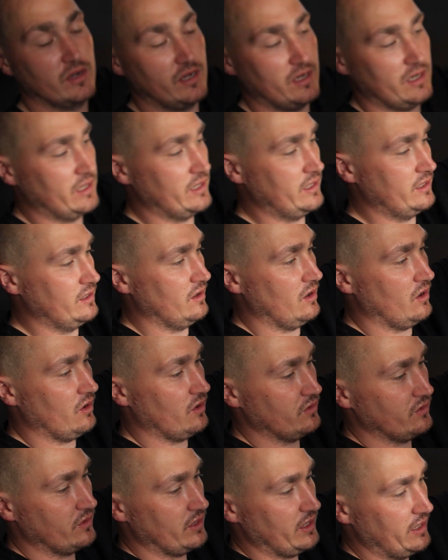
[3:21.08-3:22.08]
really
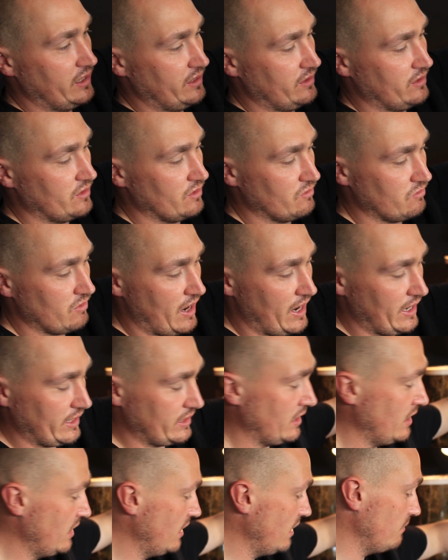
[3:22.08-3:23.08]
on the rag,
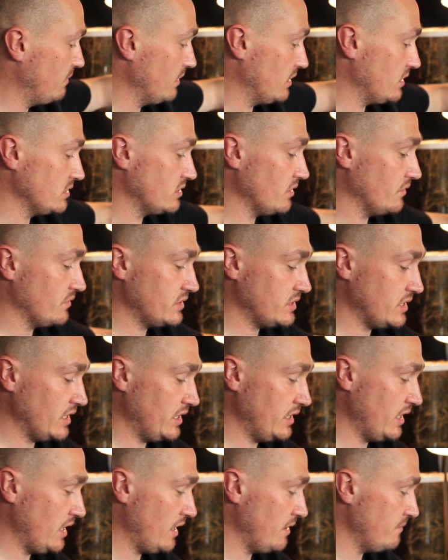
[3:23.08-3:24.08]
because
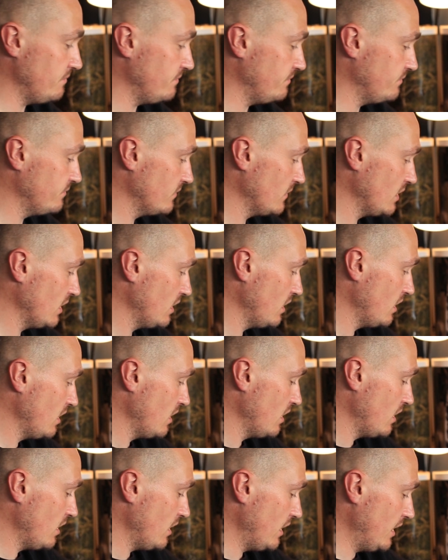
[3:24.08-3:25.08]
obviously
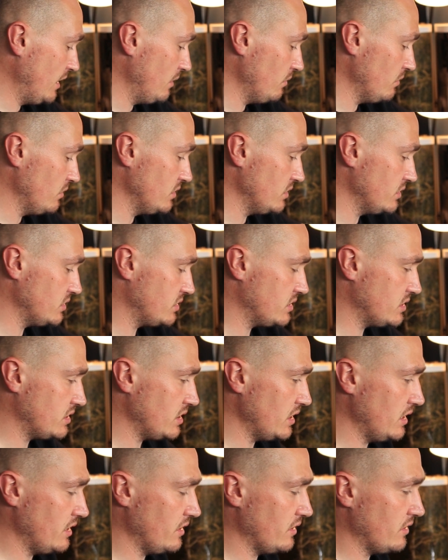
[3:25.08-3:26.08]
it
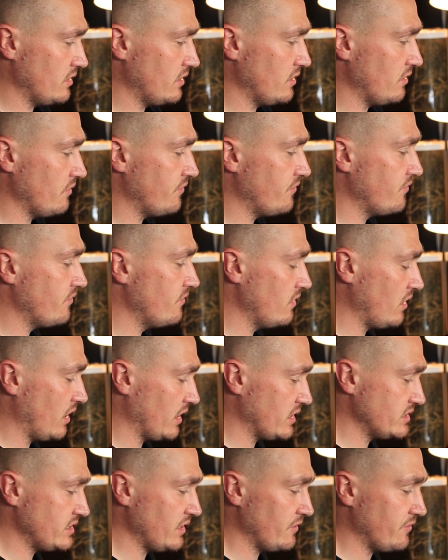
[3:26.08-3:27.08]
was,
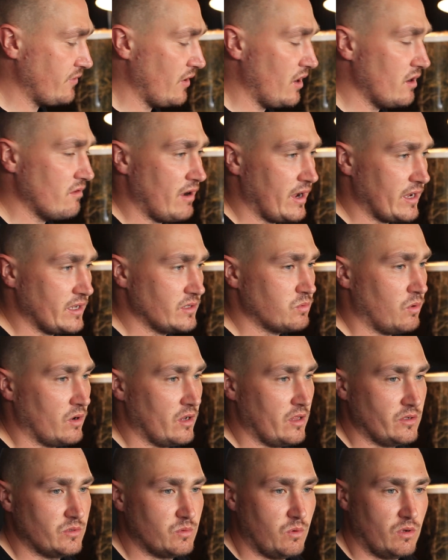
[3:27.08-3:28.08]
like I said, photo rag is one
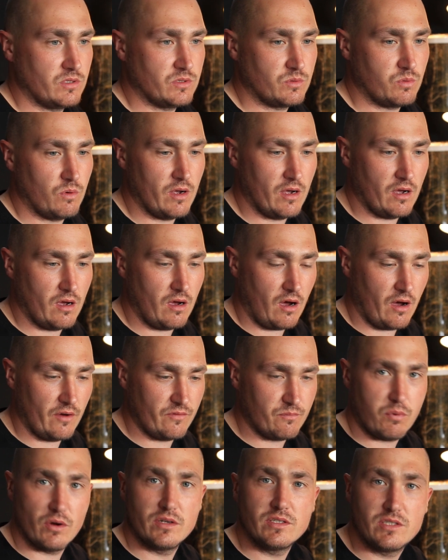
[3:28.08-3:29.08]
of those ones where
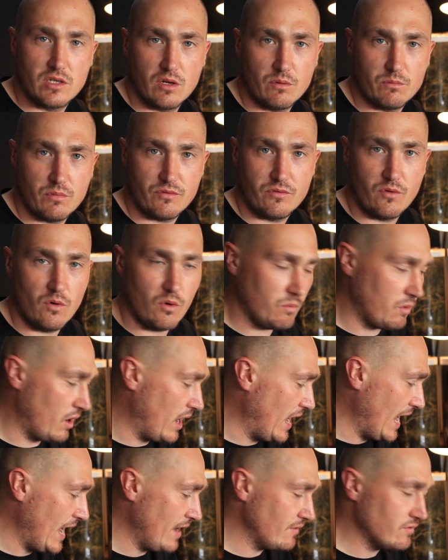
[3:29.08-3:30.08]
I've printed on before, but
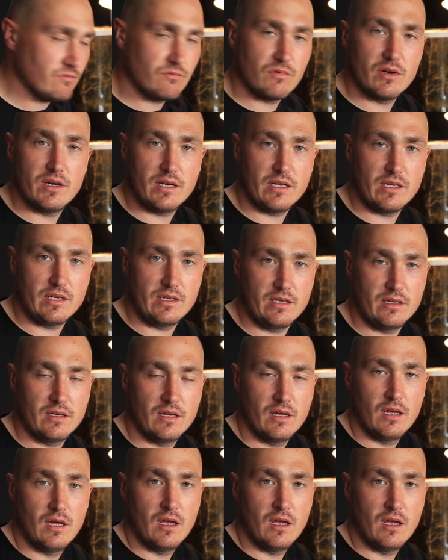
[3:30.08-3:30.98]
I haven't really